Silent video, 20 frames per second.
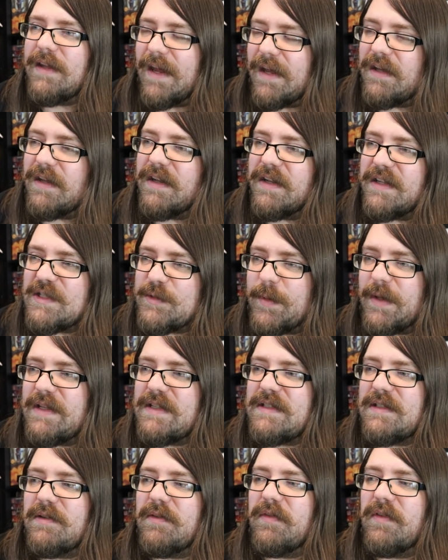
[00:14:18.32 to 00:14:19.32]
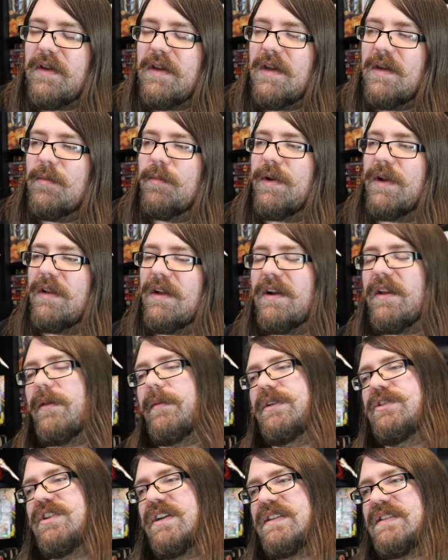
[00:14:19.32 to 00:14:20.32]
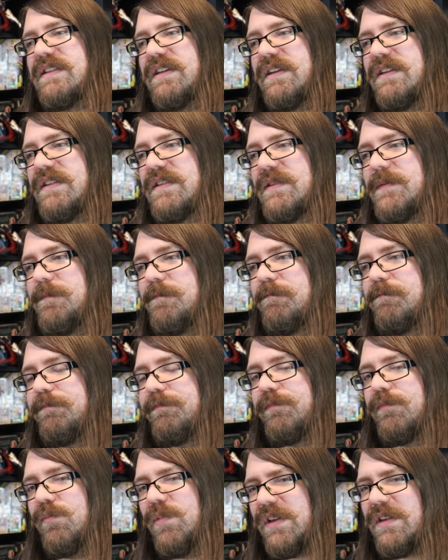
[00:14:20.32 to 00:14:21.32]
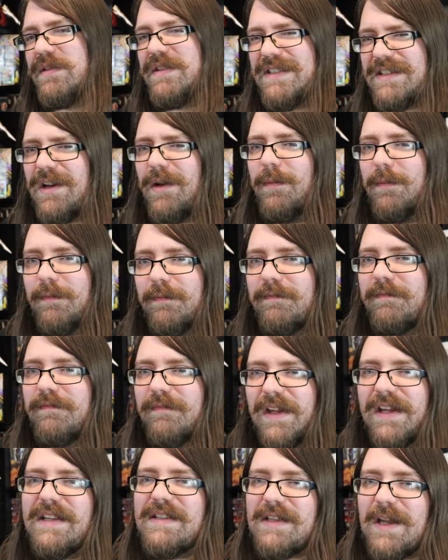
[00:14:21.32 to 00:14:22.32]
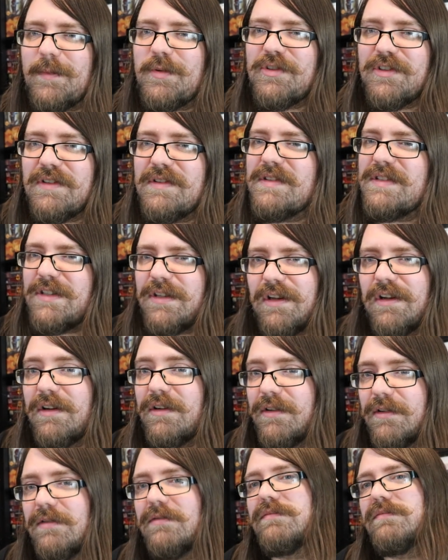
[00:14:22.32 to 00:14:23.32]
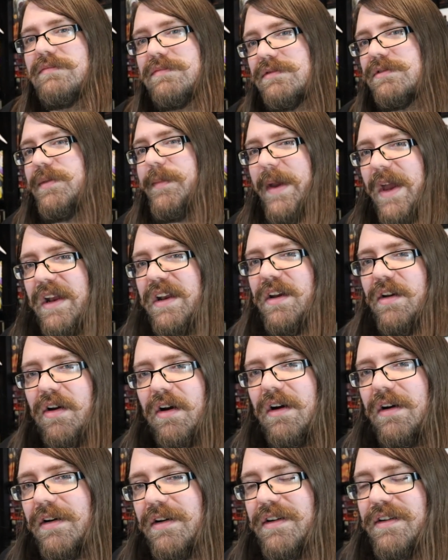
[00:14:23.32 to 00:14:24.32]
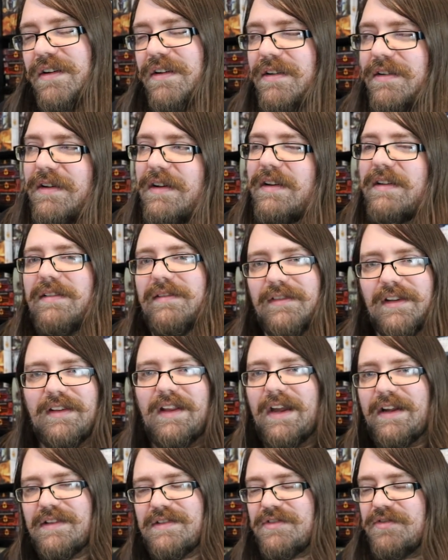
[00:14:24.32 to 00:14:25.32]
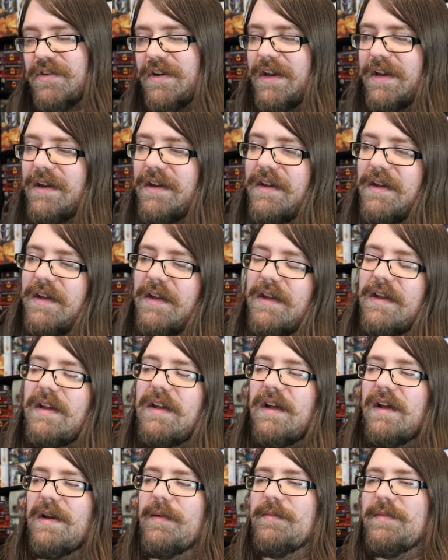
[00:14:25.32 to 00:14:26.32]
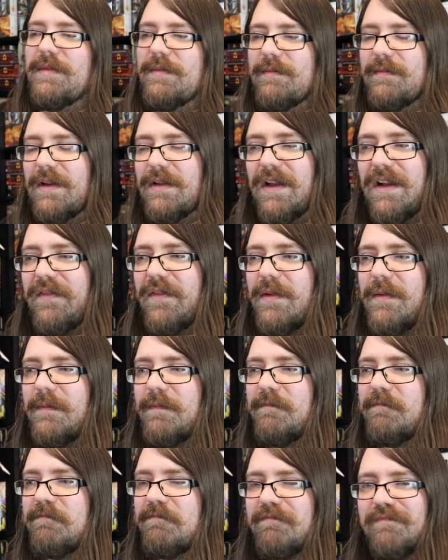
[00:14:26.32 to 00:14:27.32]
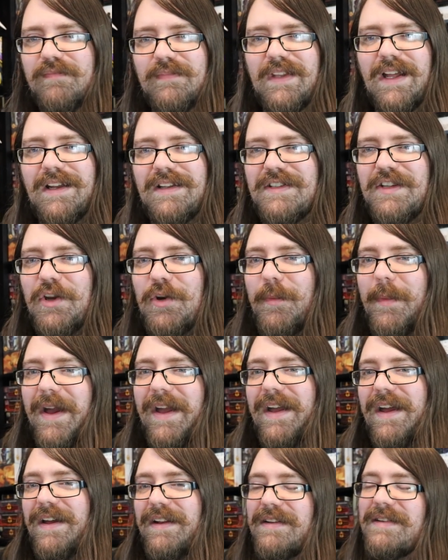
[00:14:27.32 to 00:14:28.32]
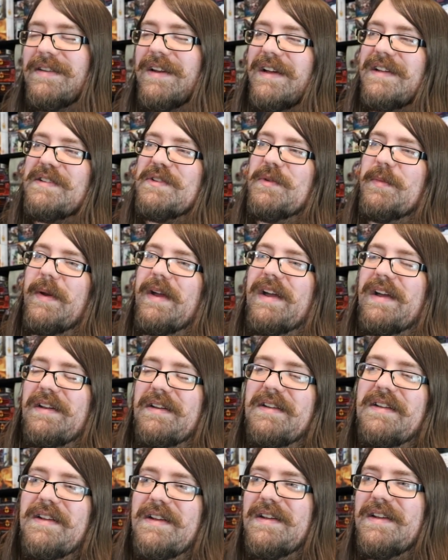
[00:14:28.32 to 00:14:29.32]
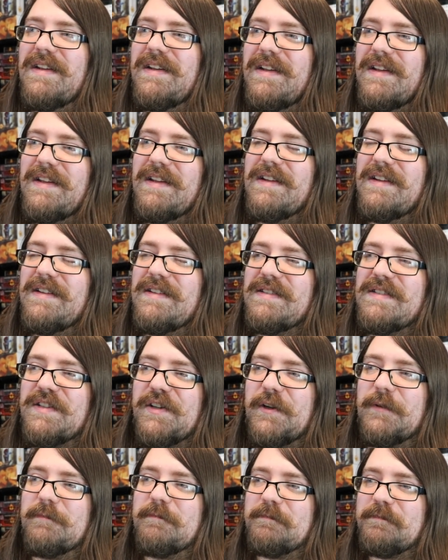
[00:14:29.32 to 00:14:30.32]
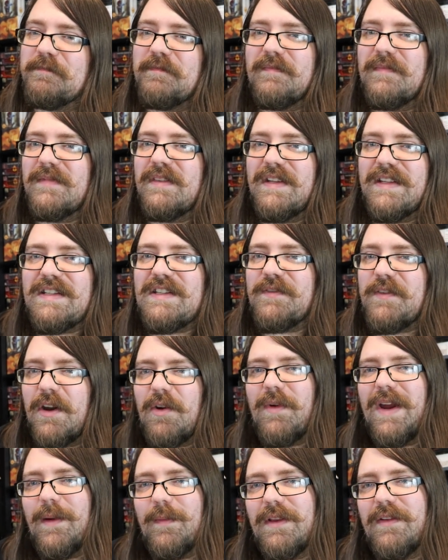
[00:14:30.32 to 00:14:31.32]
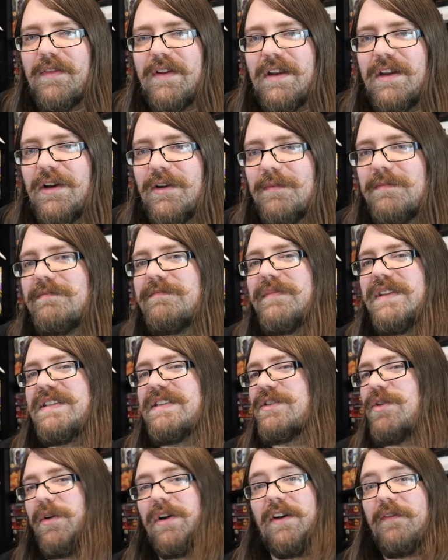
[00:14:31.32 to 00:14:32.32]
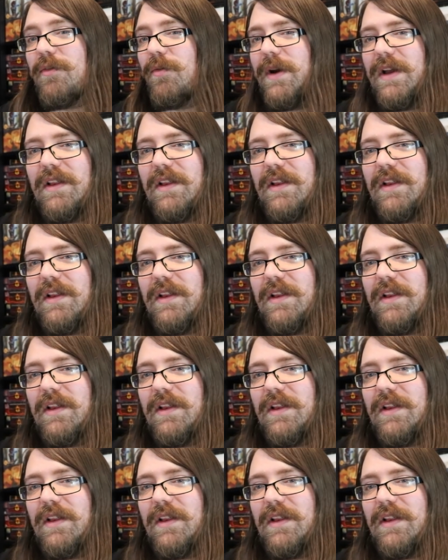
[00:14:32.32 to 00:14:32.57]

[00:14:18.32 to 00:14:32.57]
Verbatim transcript: can get expensive, but a lot of the Majestics, with some exceptions, you know, Command and Conquer and Enlightened Strike, um, a lot of them not too bad, not too bad. So this is a very rambly video. This is going on for